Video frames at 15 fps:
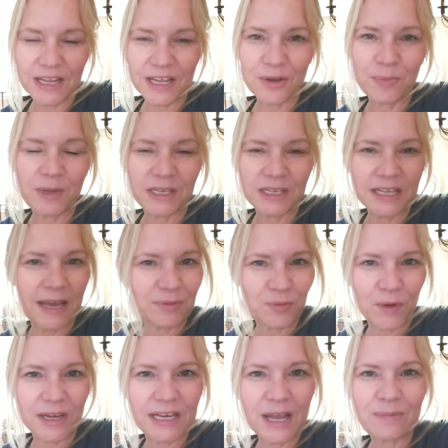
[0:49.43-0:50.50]
But yeah, right
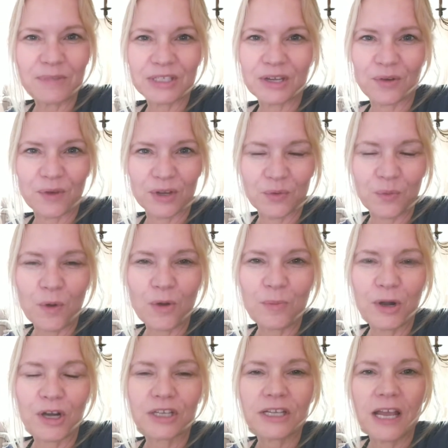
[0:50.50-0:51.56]
now I'm just going to run to Walmart.